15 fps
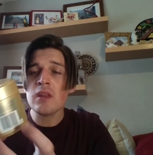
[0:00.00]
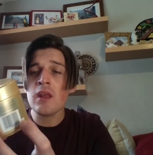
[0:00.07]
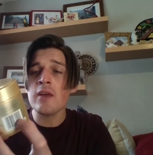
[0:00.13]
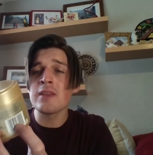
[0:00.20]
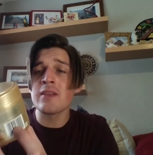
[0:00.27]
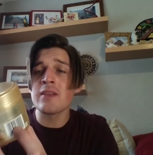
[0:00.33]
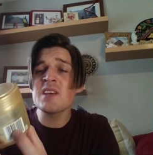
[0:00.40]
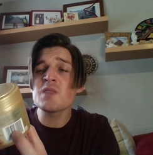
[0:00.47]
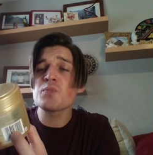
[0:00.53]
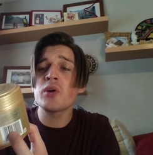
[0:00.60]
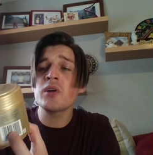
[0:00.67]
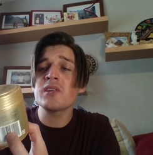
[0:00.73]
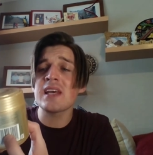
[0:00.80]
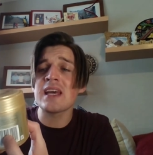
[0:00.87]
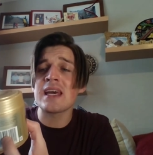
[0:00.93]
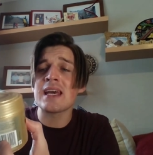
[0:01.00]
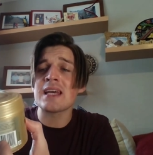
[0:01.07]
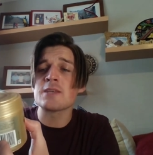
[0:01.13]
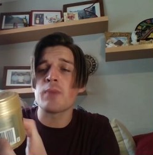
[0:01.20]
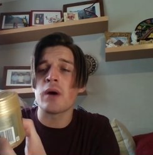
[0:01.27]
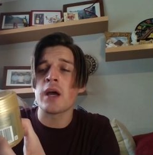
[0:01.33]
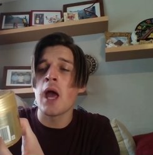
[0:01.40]
Now this product here is
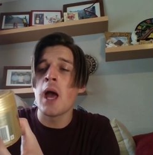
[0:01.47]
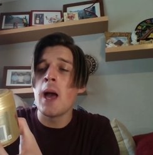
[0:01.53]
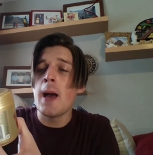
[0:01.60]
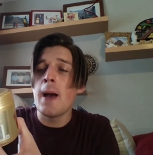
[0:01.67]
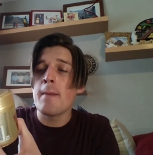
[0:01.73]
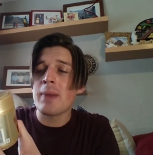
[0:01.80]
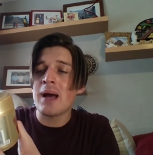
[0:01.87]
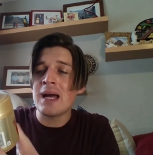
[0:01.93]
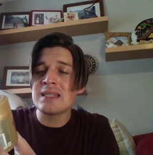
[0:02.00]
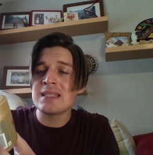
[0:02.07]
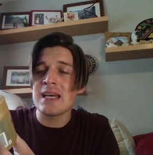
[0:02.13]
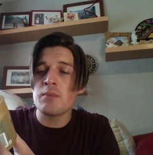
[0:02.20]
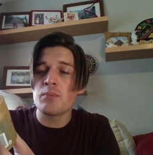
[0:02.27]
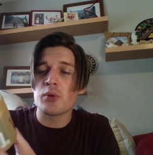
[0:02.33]
by Pantene